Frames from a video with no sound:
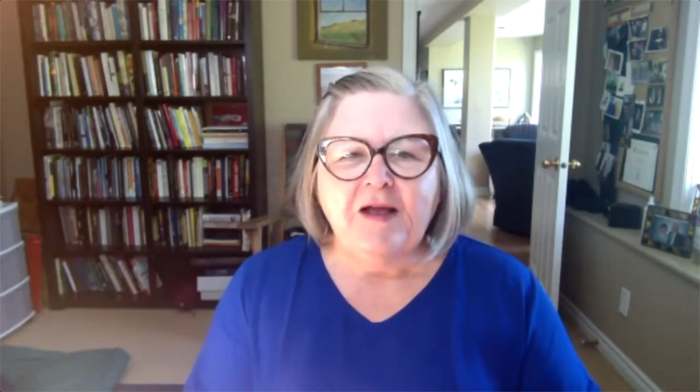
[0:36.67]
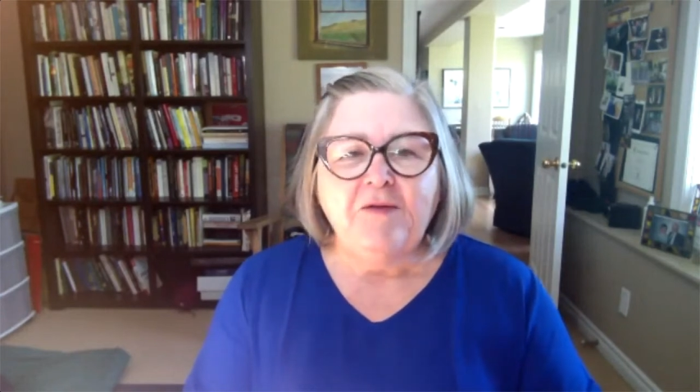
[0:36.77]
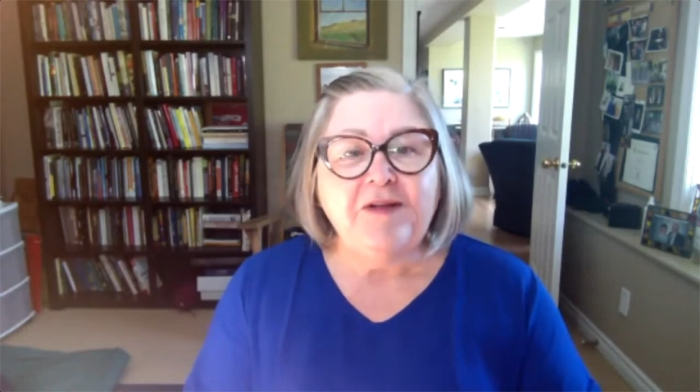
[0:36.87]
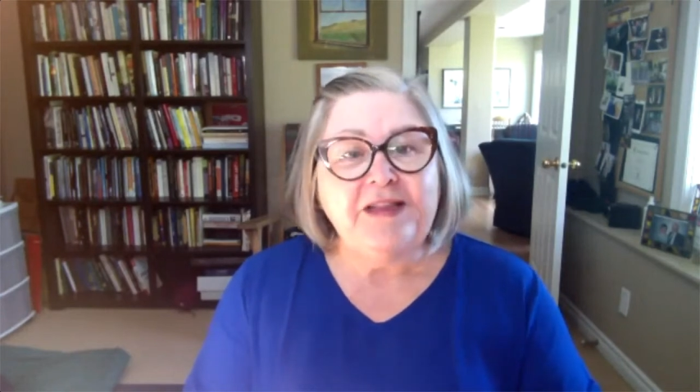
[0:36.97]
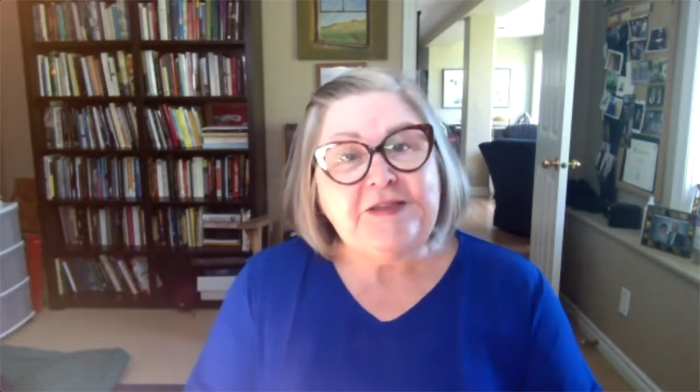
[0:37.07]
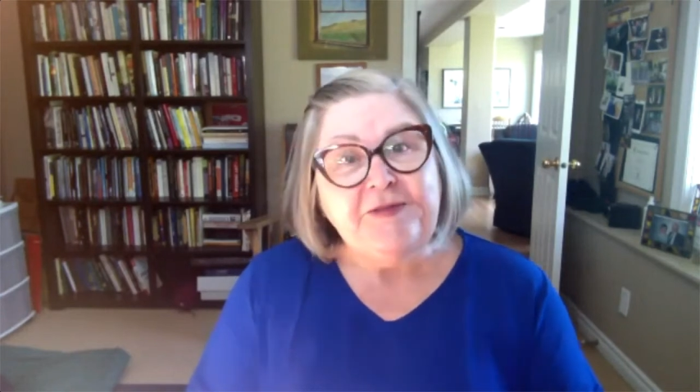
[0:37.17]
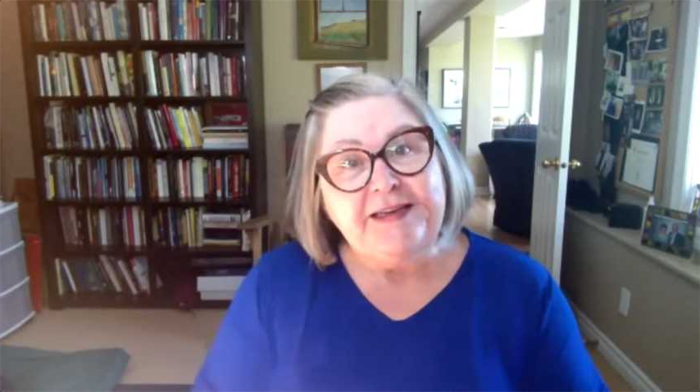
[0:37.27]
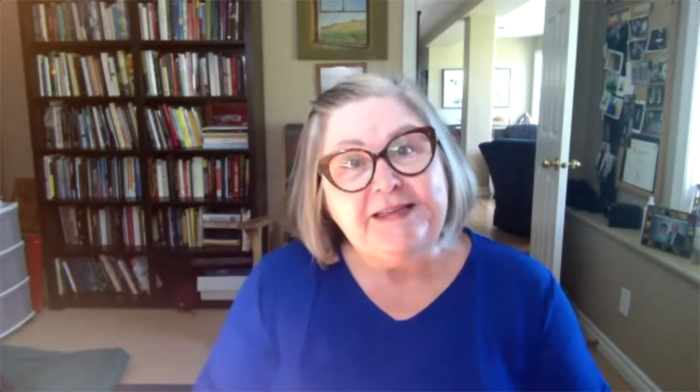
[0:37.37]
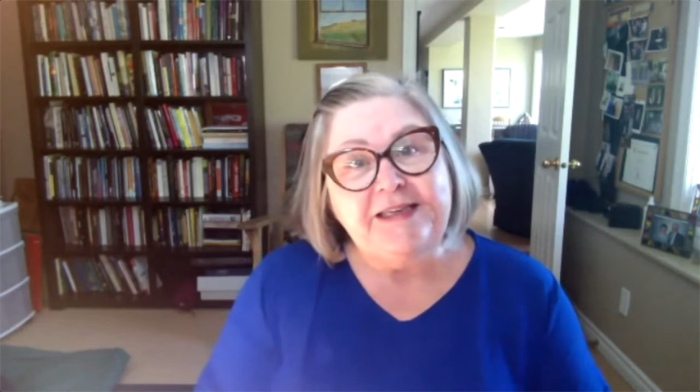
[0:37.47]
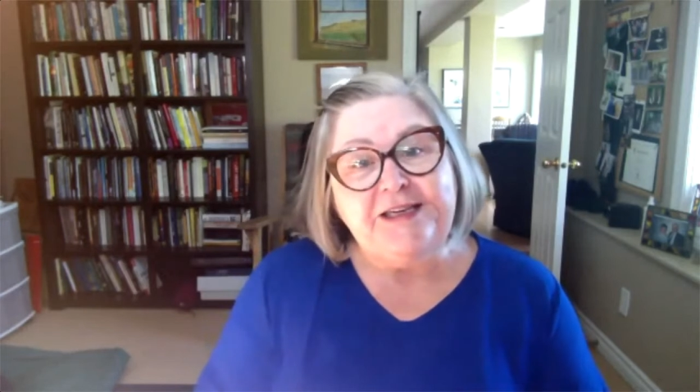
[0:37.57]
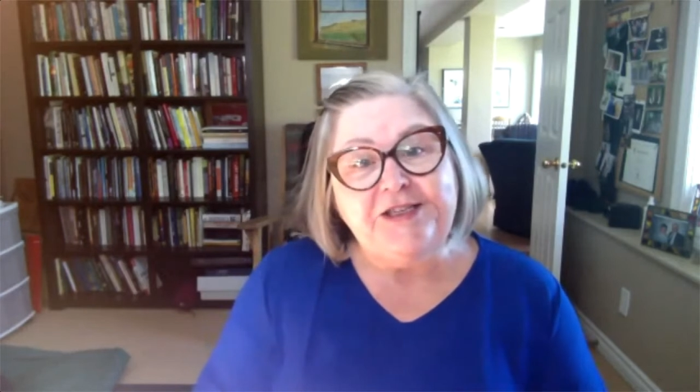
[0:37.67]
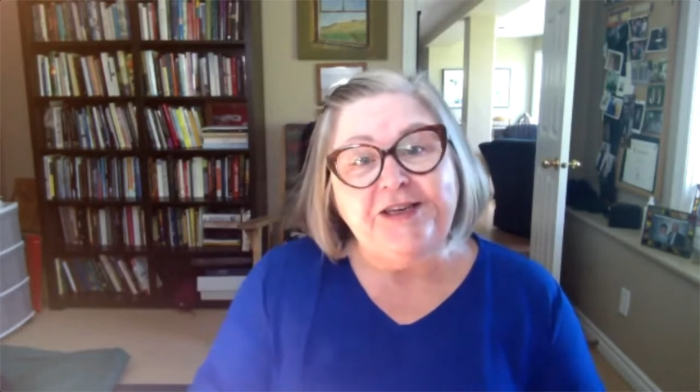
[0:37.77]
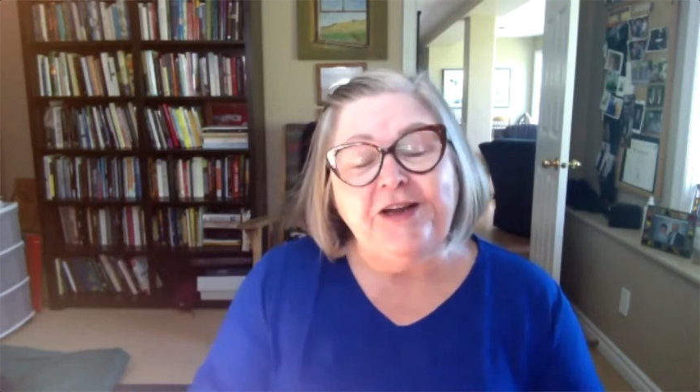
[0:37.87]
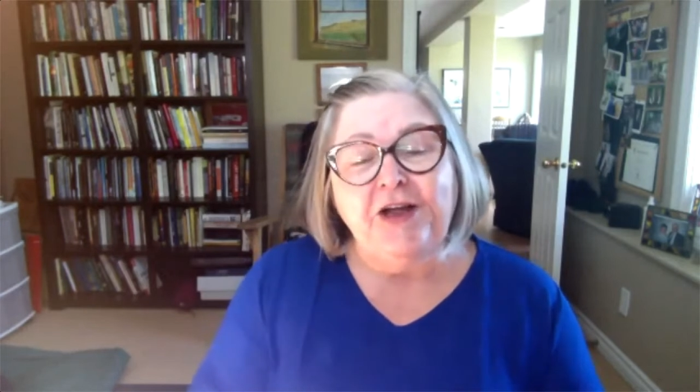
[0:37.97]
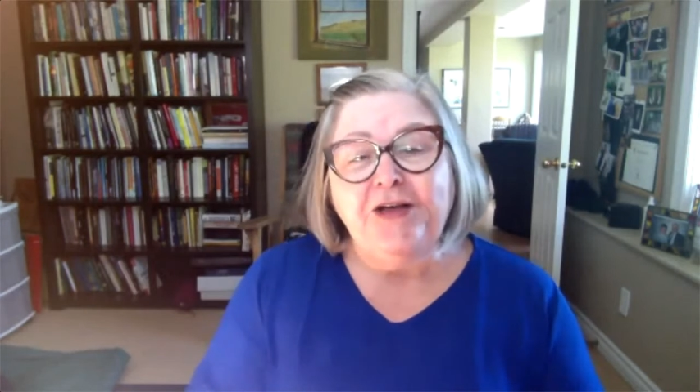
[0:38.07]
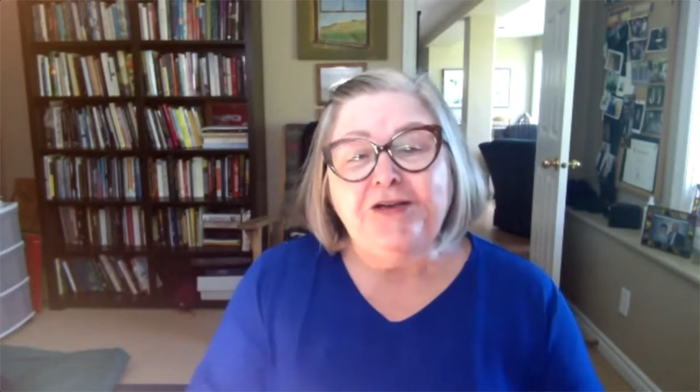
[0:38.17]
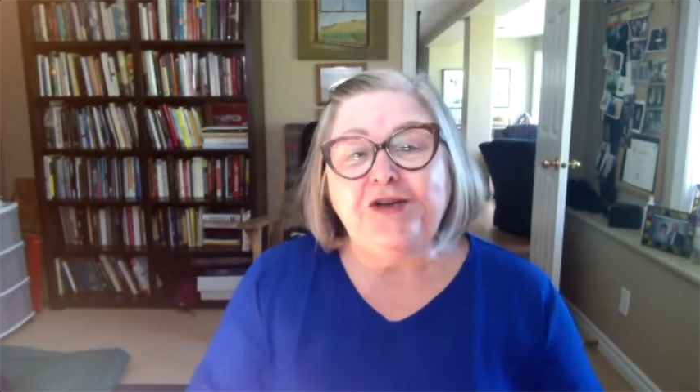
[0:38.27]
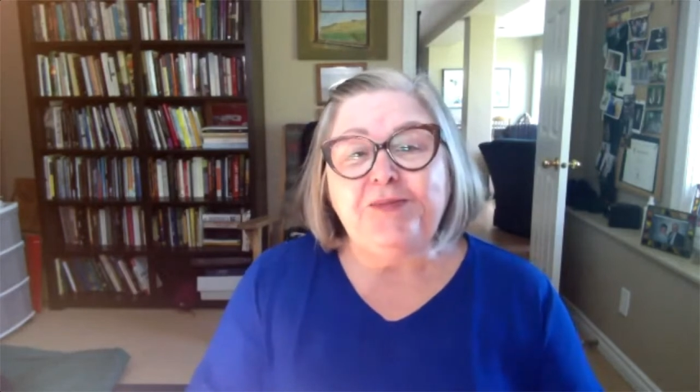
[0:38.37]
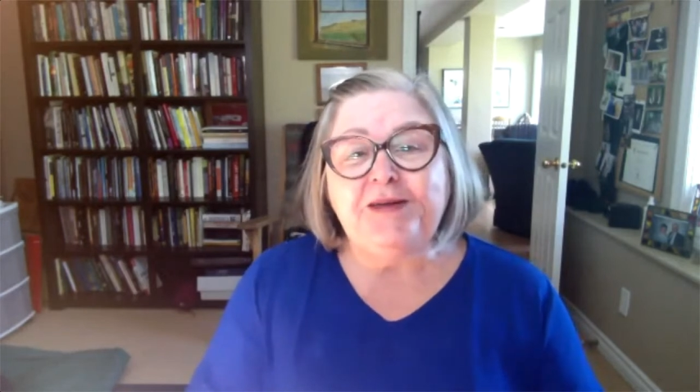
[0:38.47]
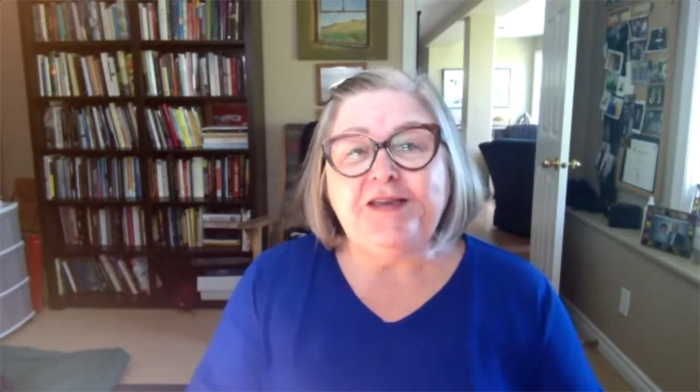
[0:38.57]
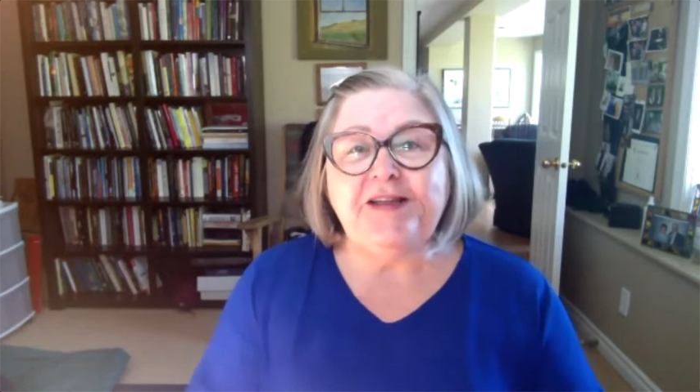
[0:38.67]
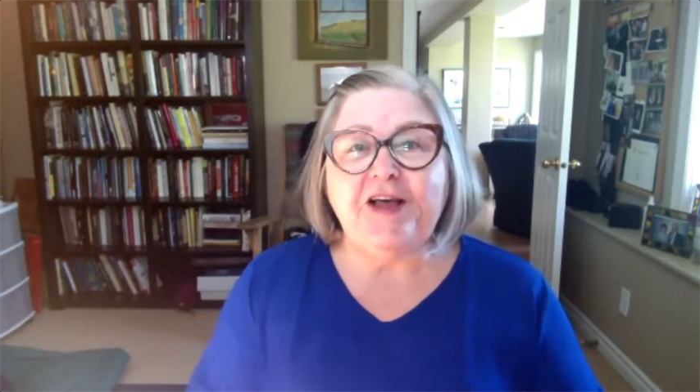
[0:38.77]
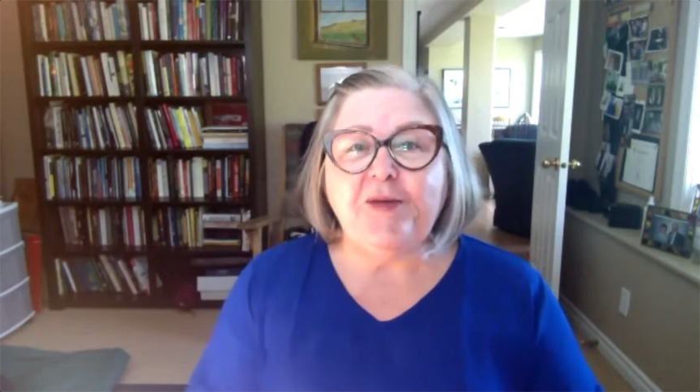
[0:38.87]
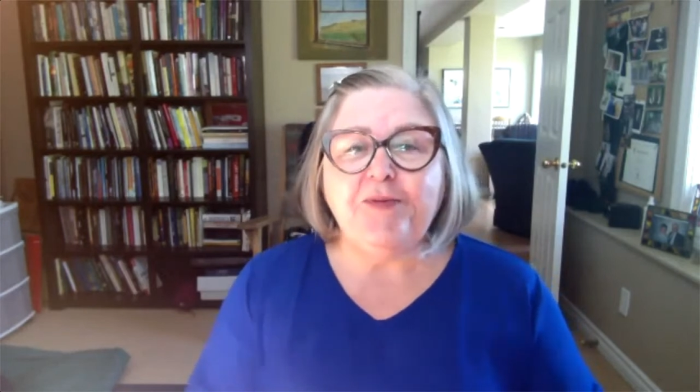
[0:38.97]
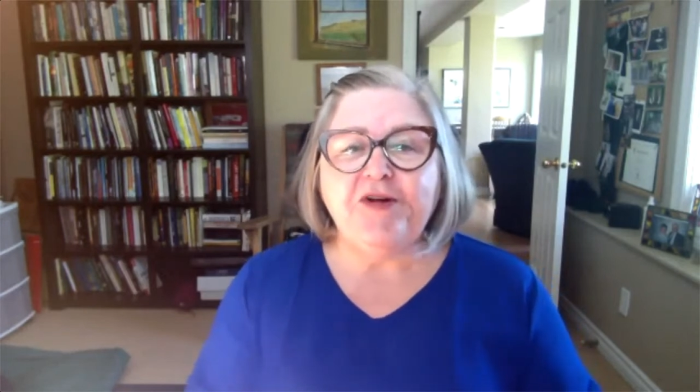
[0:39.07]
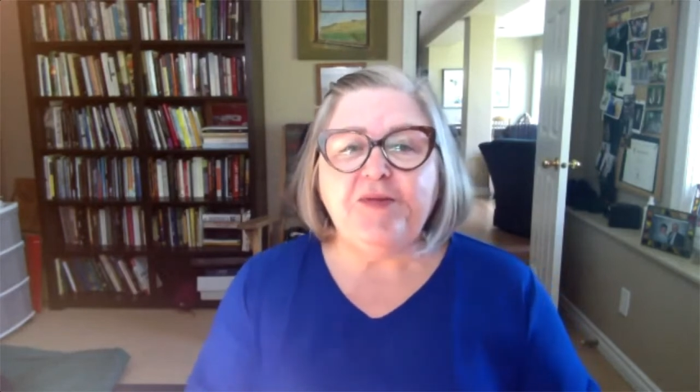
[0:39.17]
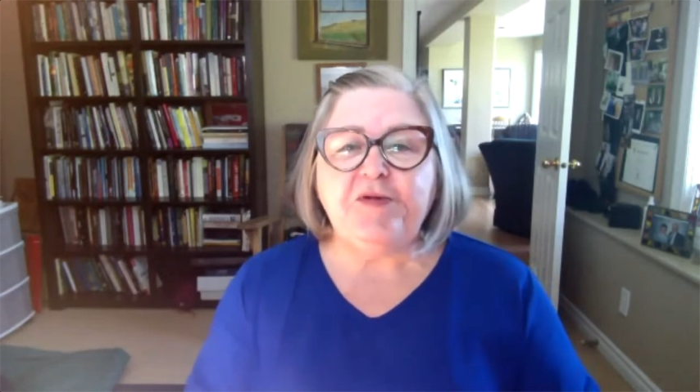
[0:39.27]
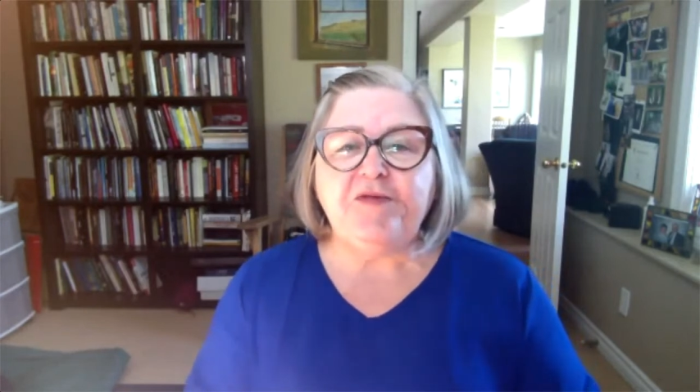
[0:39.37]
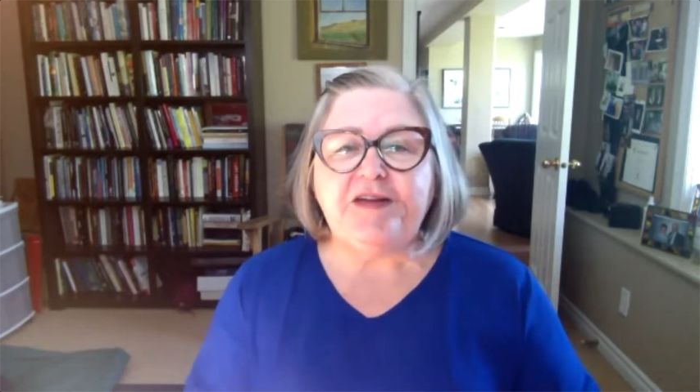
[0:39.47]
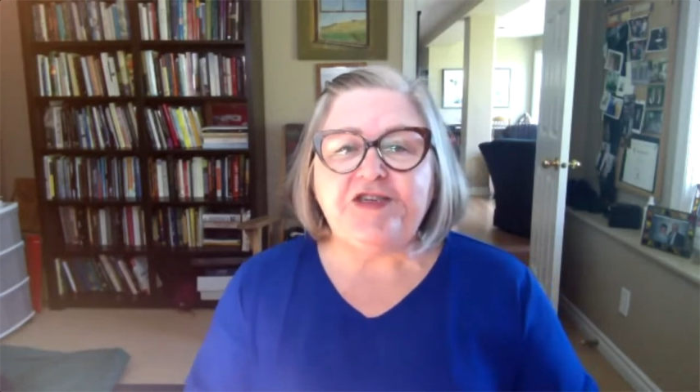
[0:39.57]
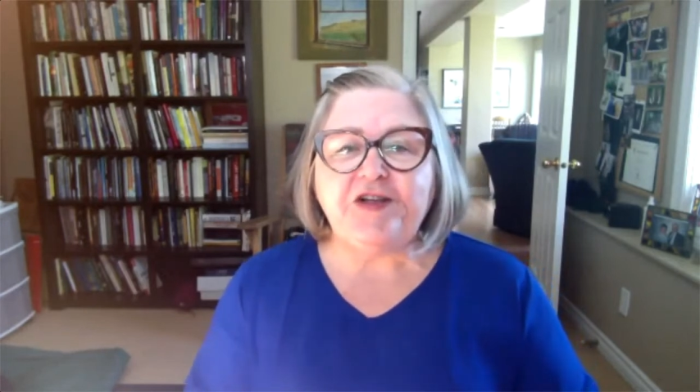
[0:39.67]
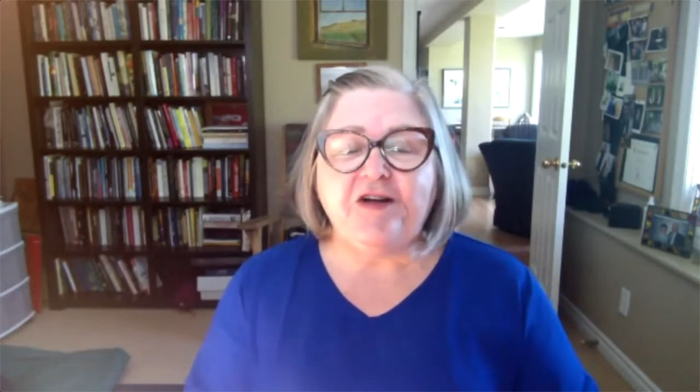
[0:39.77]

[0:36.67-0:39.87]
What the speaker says: Well, this fascination took me to the Alberta Provincial